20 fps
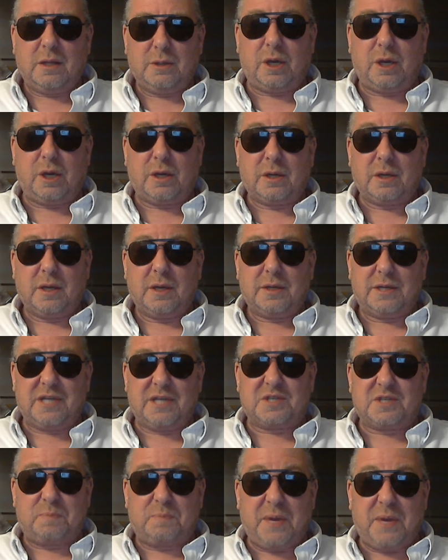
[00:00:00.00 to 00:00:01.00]
look,
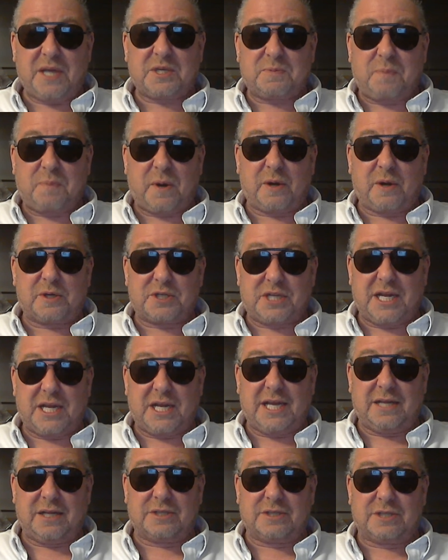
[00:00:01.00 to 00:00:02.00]
this Pittsburgh
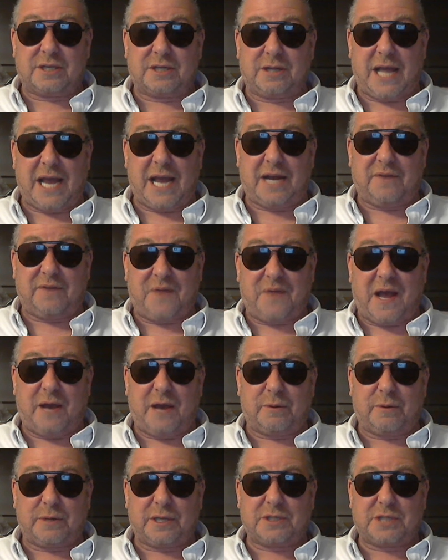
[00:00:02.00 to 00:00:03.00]
Steelers-Atlanta
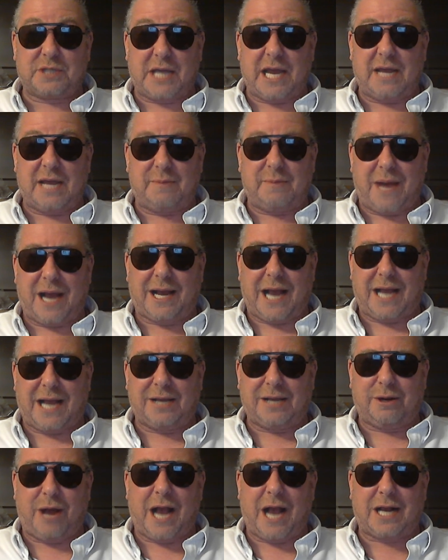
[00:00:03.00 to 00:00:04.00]
Falcons game,
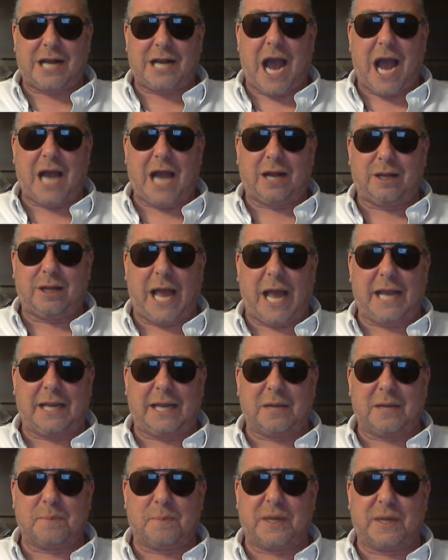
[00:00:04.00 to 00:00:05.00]
I kind of
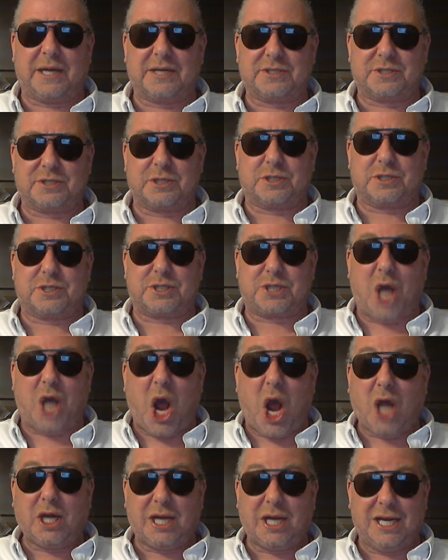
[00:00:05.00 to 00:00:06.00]
like it, but it's a
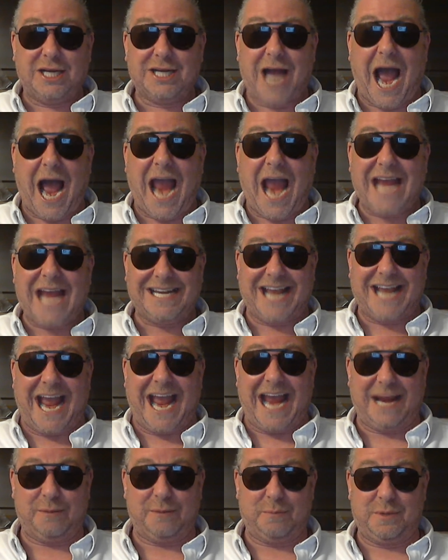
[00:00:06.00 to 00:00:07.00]
Sunday night
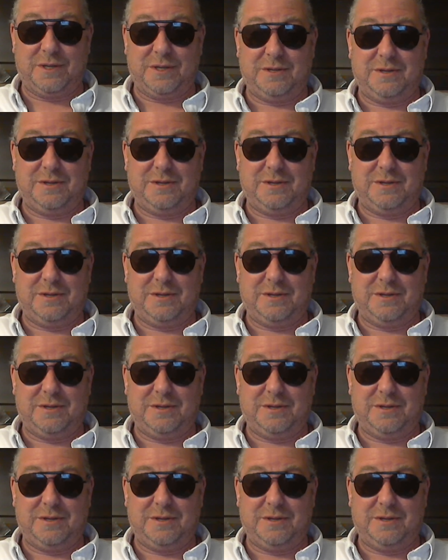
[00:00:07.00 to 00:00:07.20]
game.